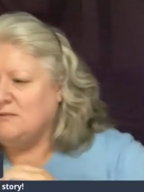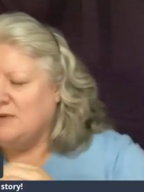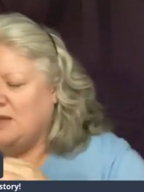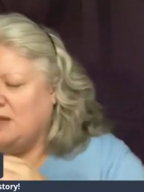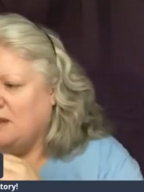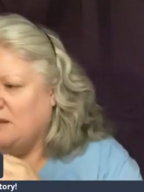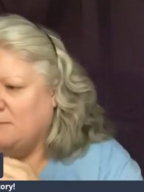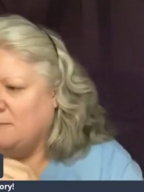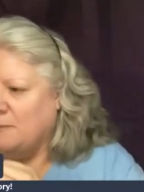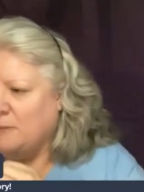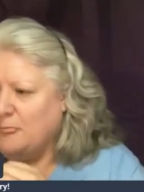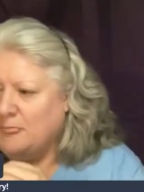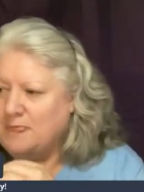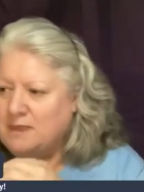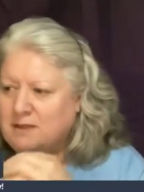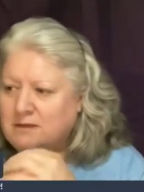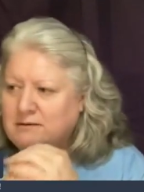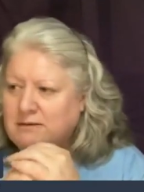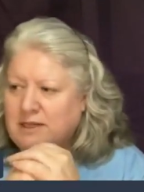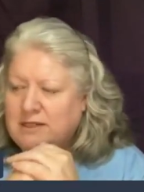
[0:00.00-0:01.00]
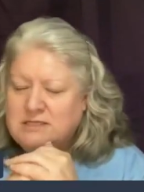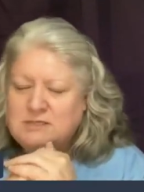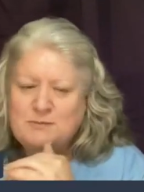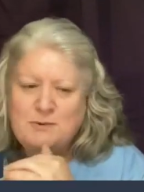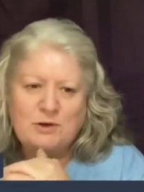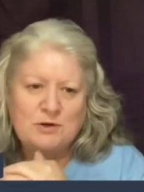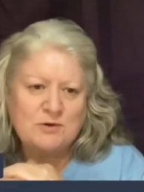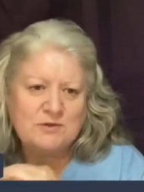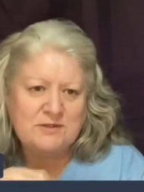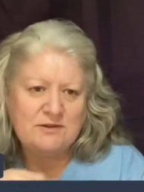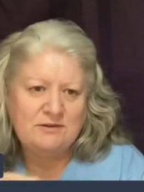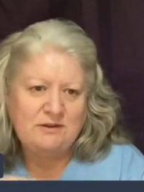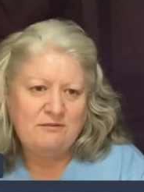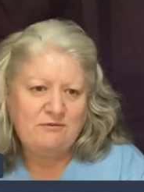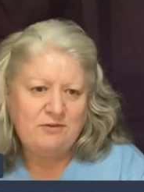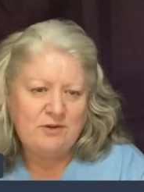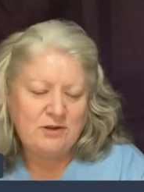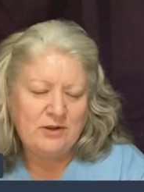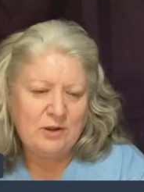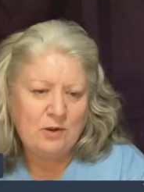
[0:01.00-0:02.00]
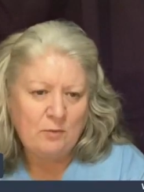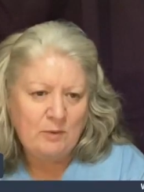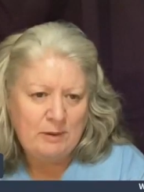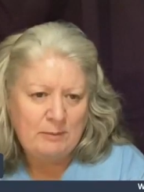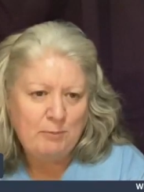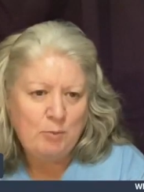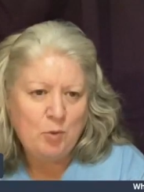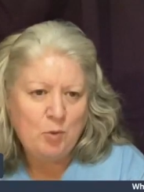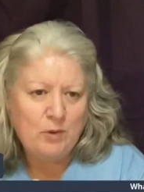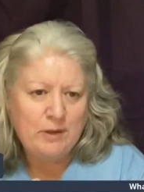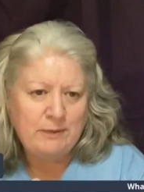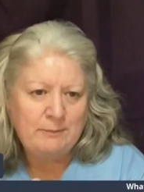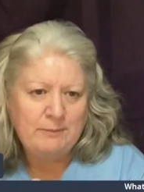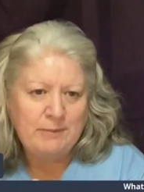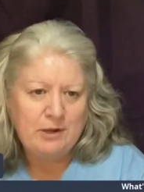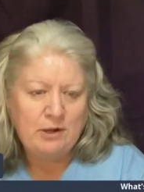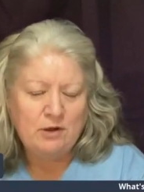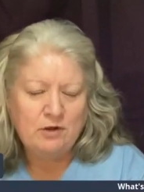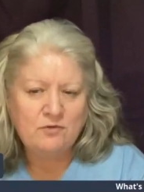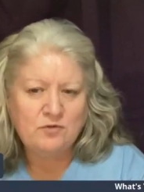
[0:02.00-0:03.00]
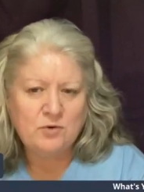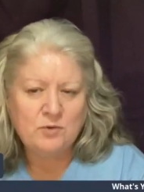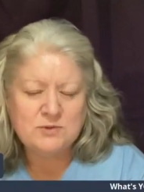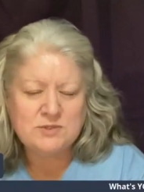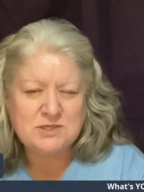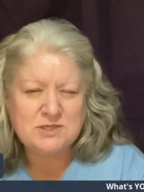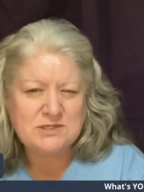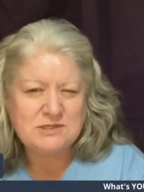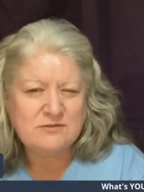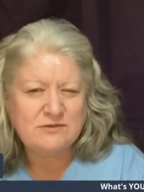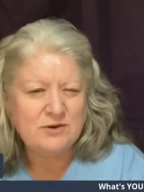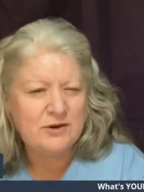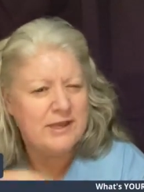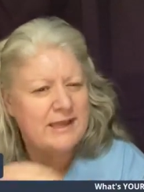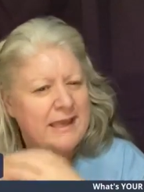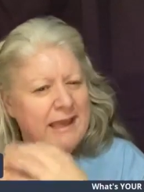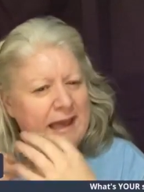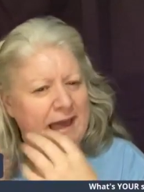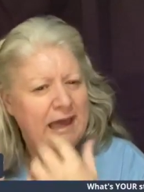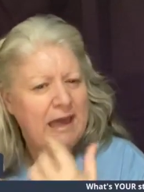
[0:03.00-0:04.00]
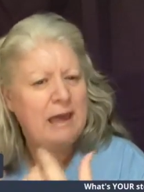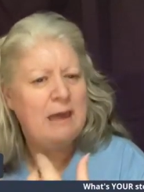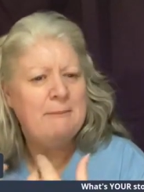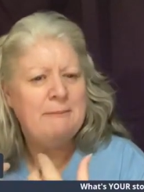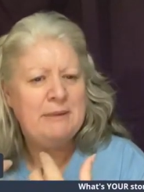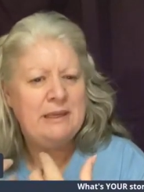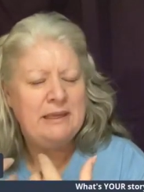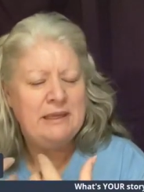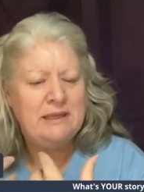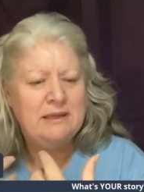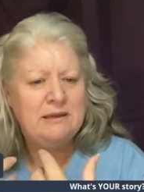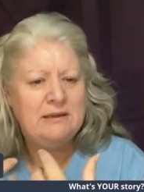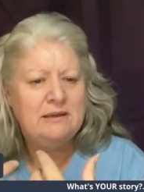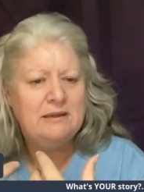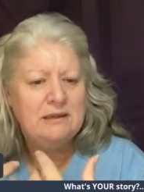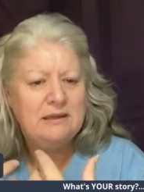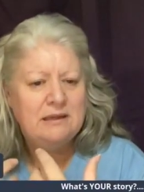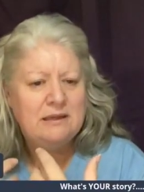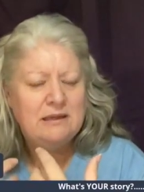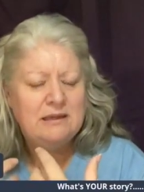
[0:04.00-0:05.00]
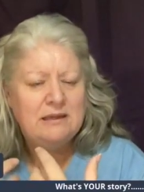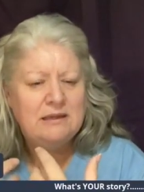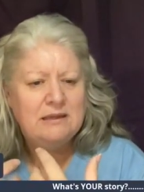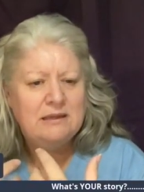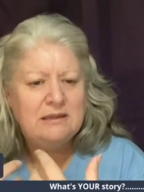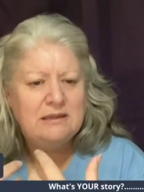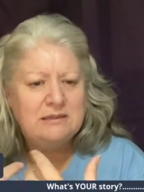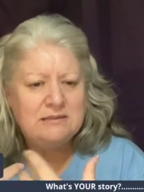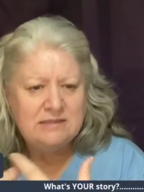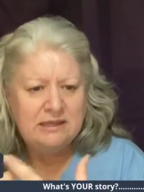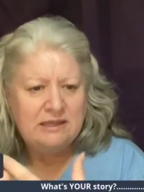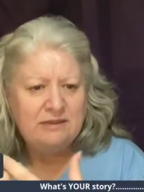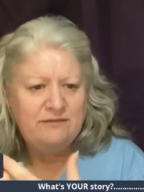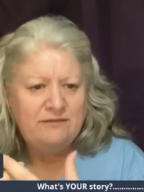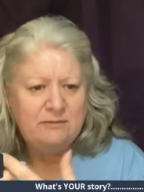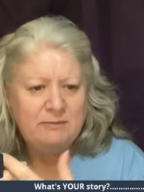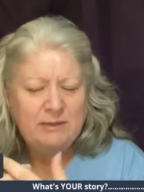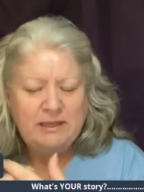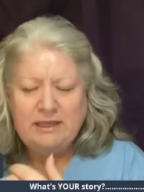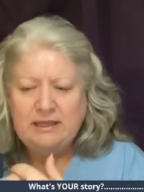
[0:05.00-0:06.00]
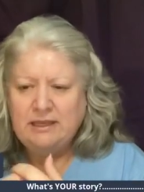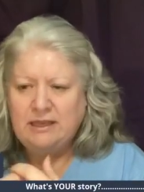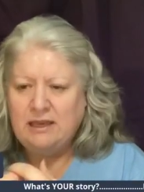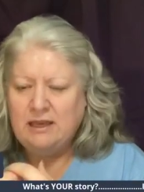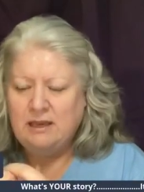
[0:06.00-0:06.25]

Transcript: I had sparkles of love flying at one point, but overall it was just a very calming day for me.